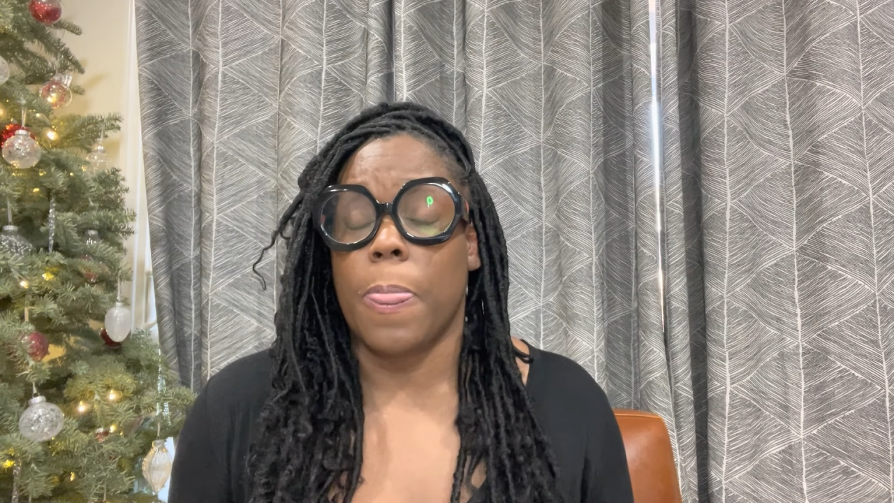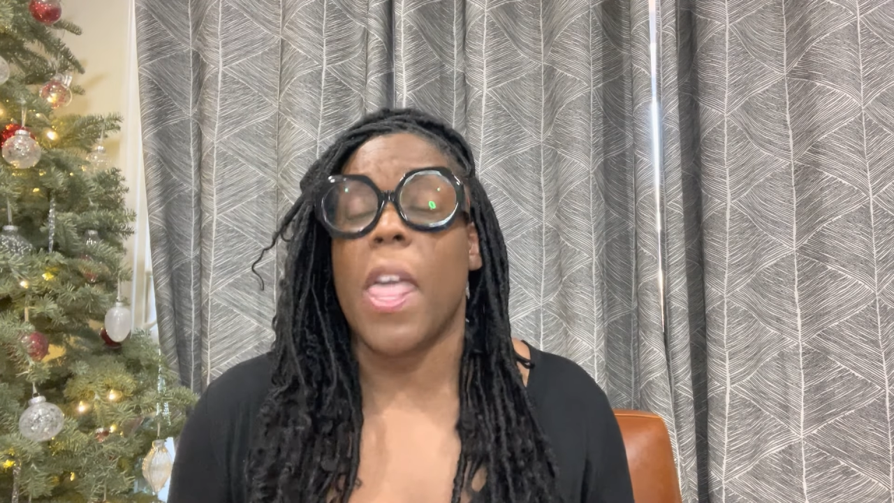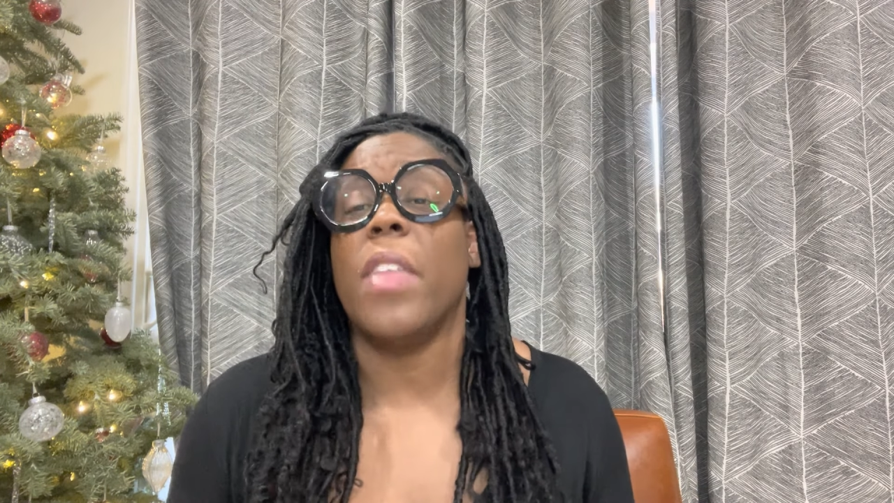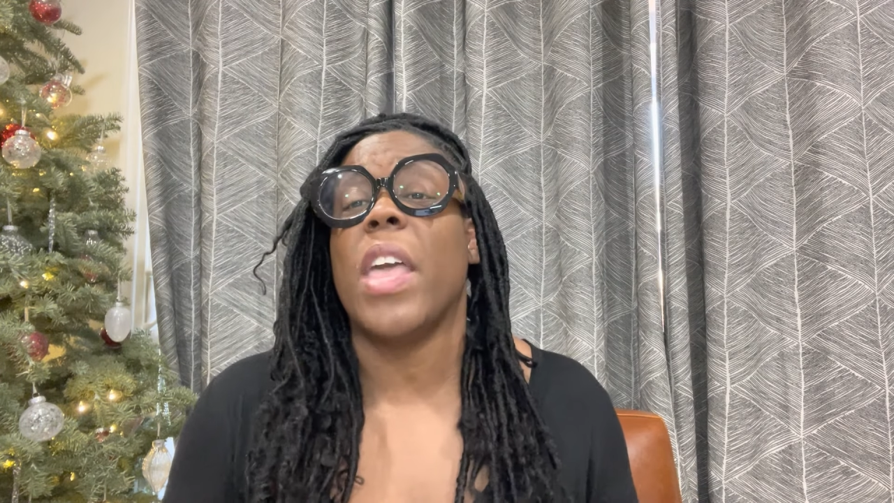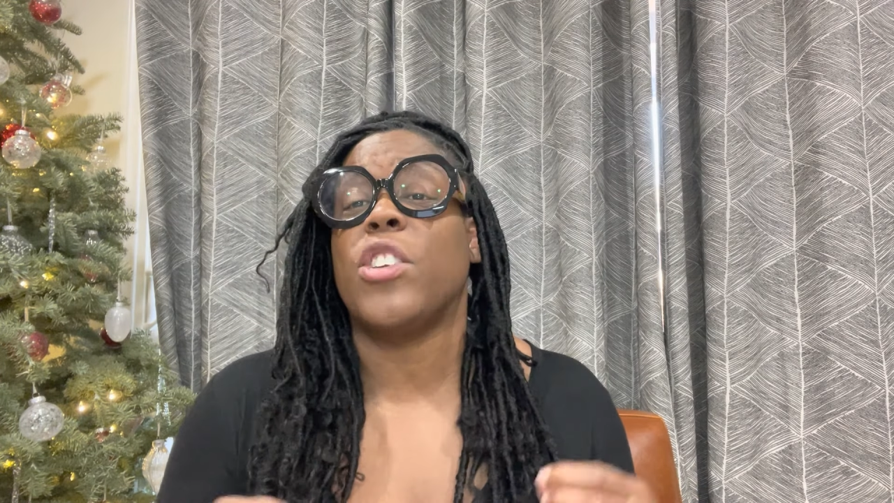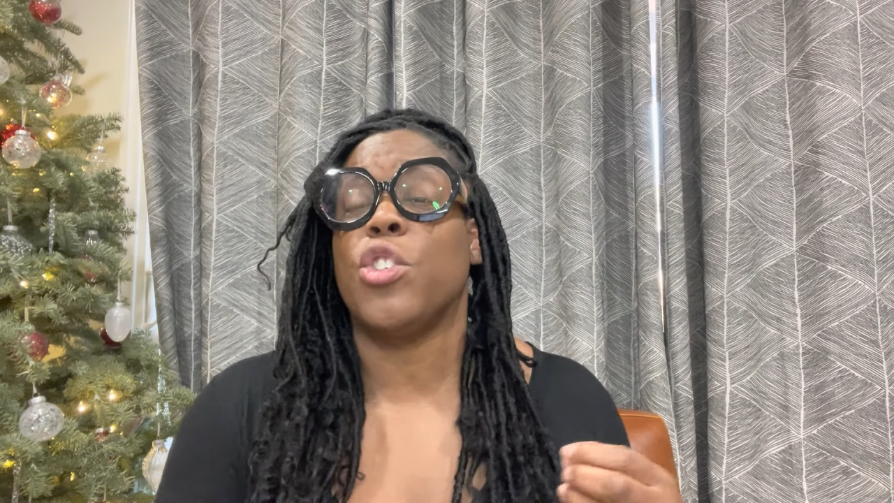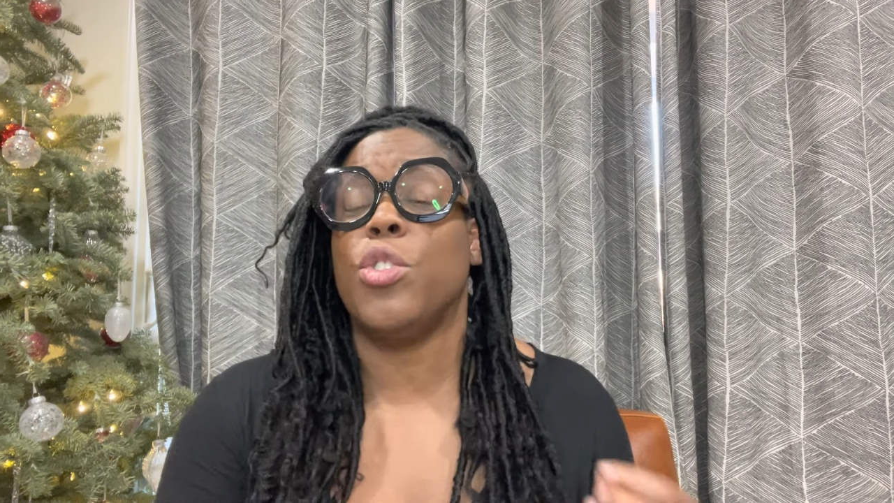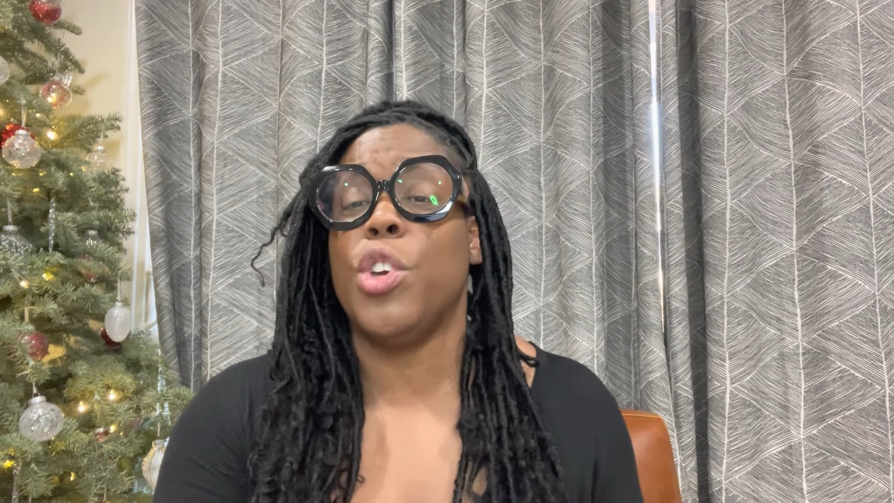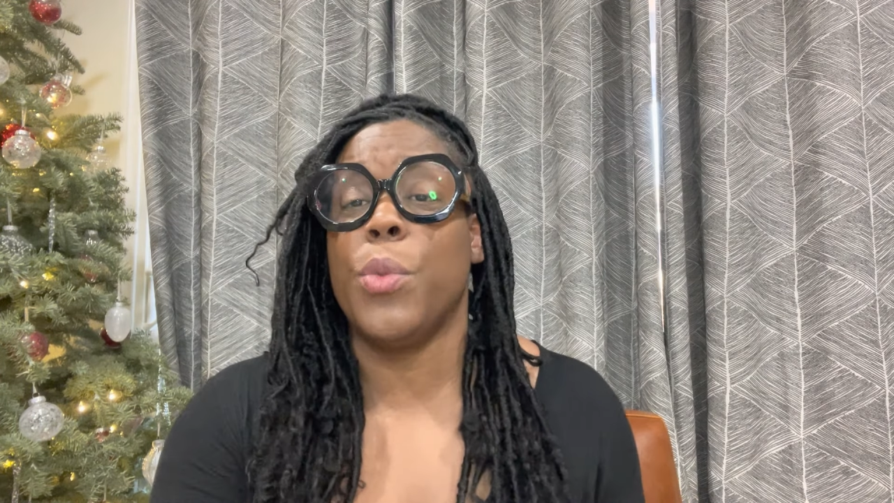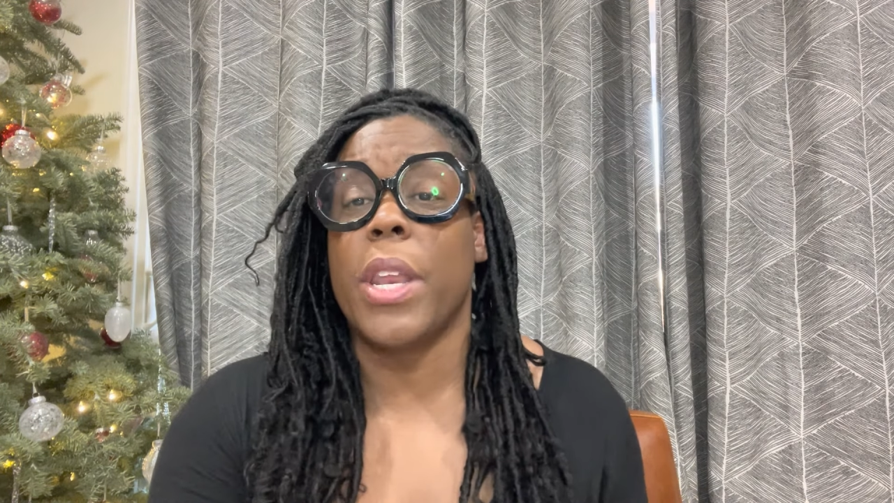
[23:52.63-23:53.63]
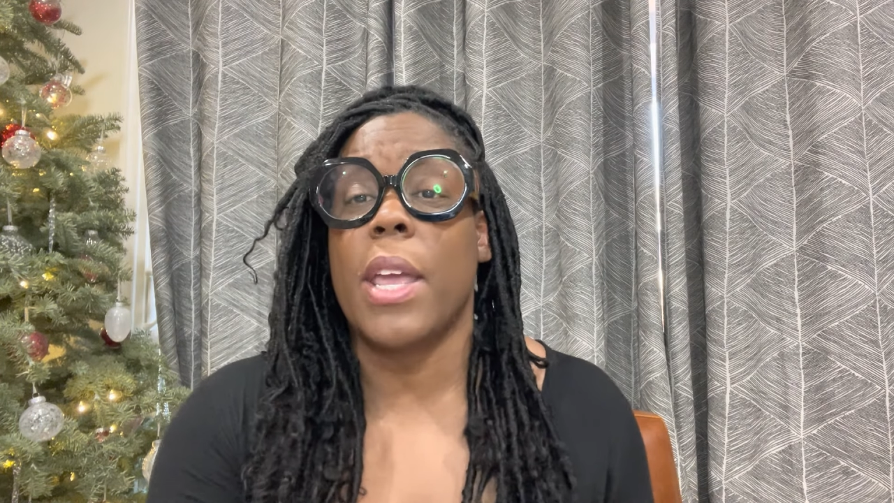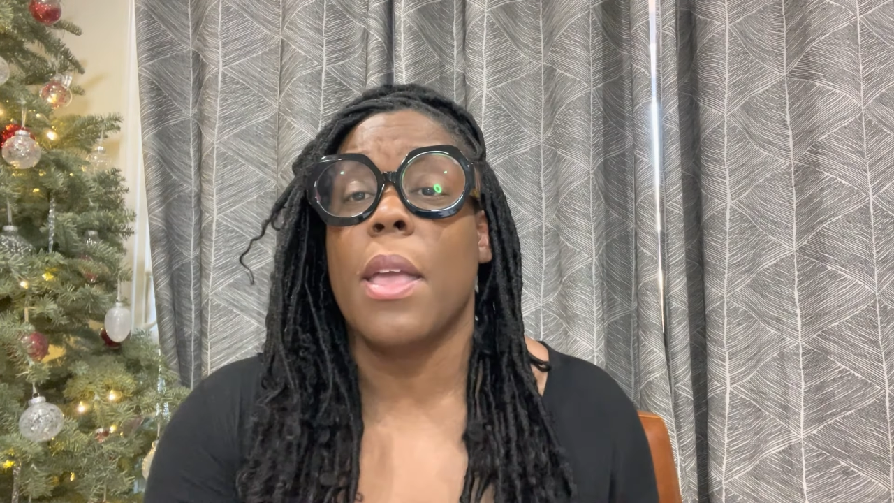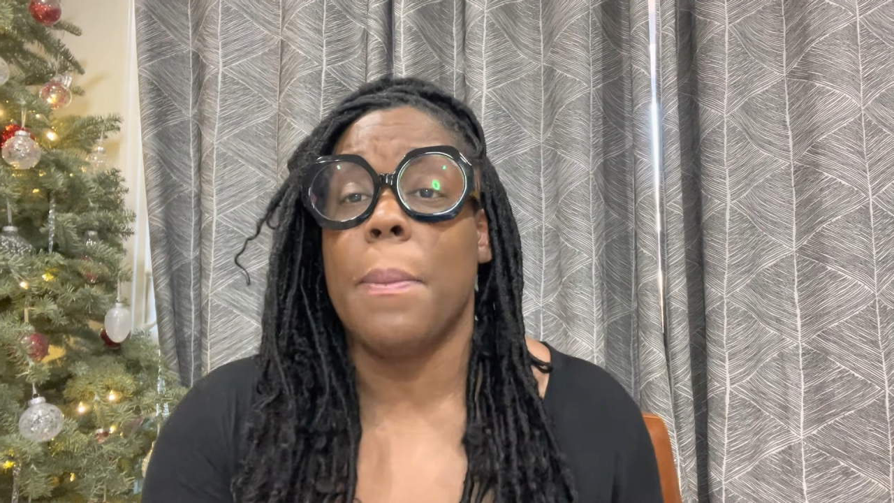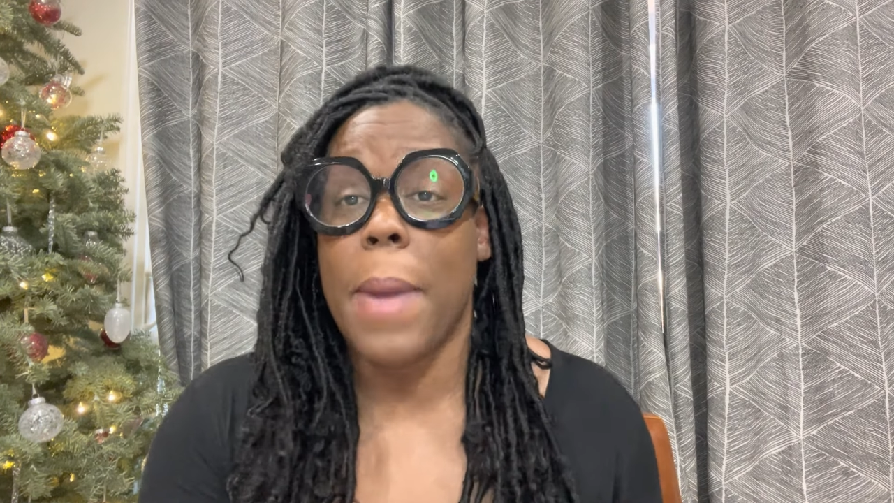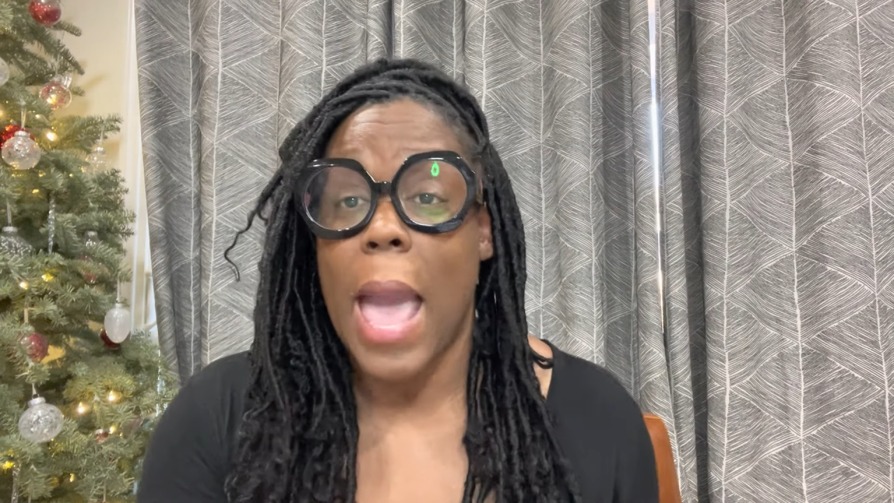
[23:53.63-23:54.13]
and that you're doing
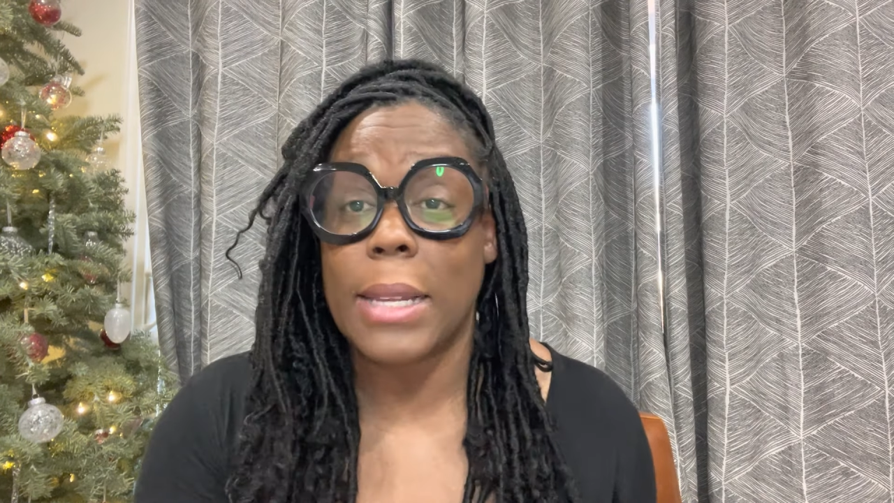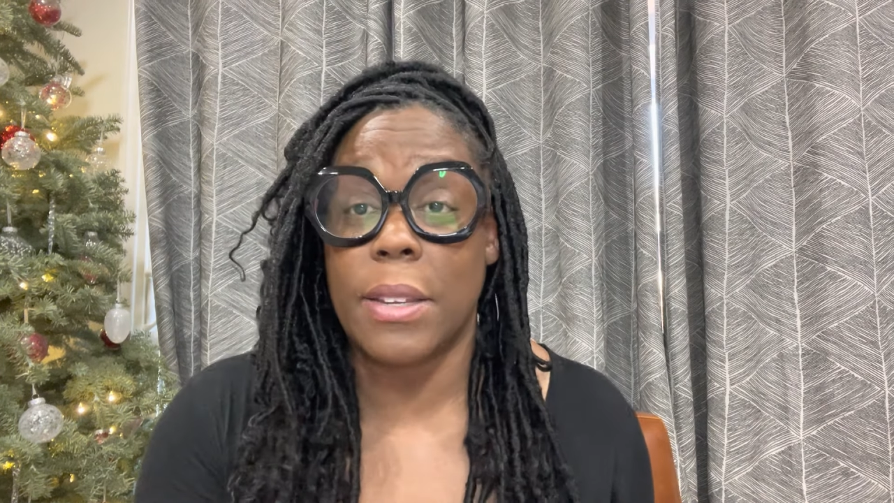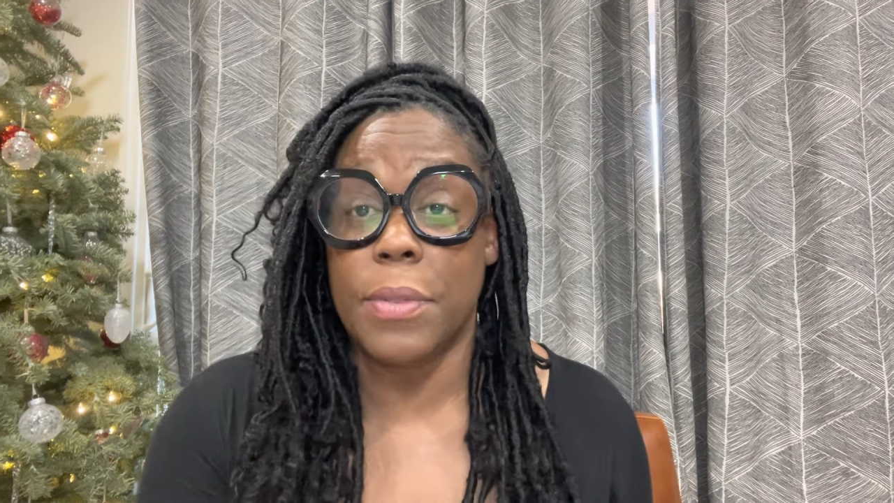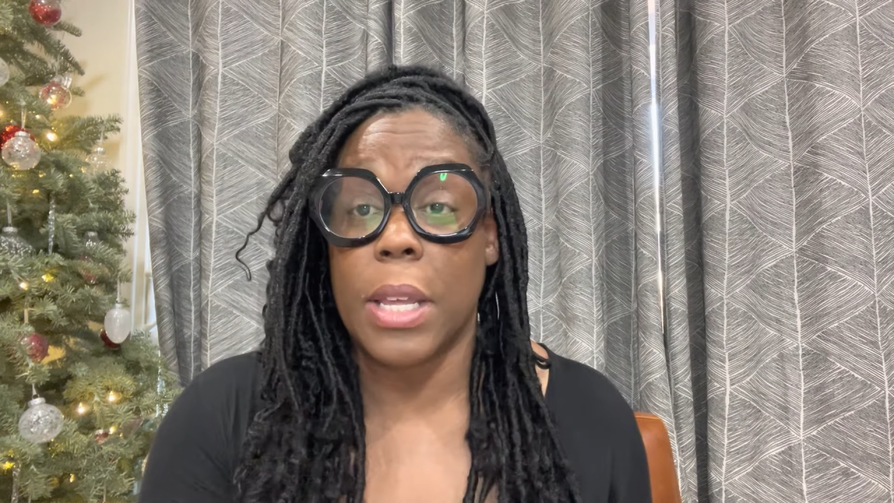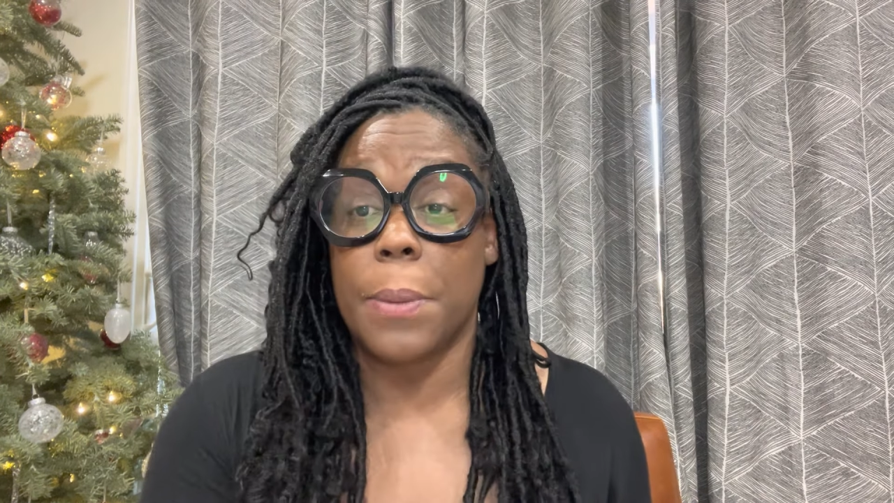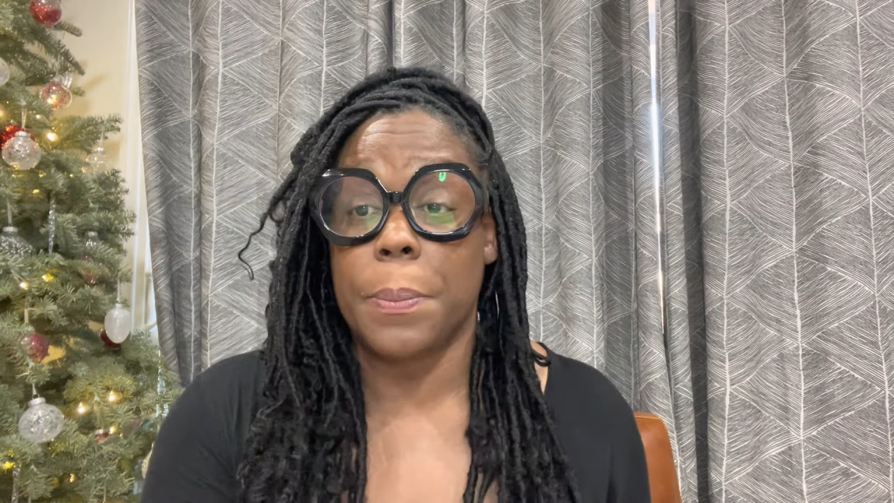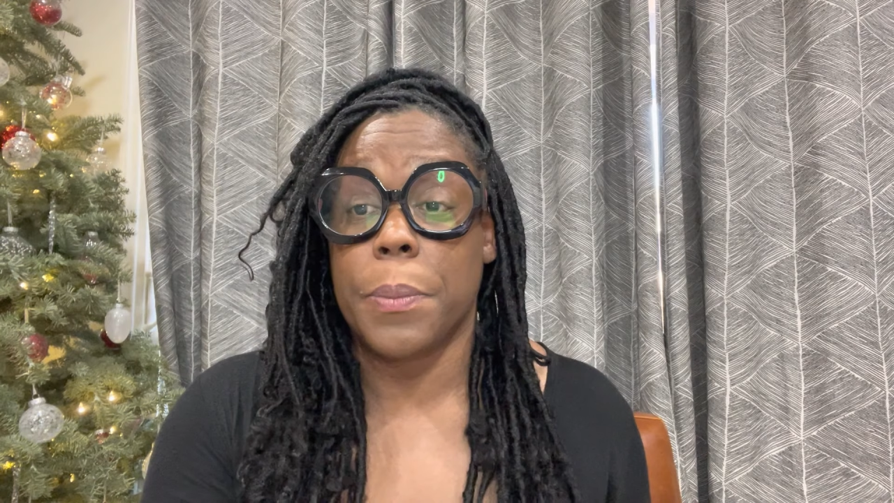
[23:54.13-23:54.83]
it passively.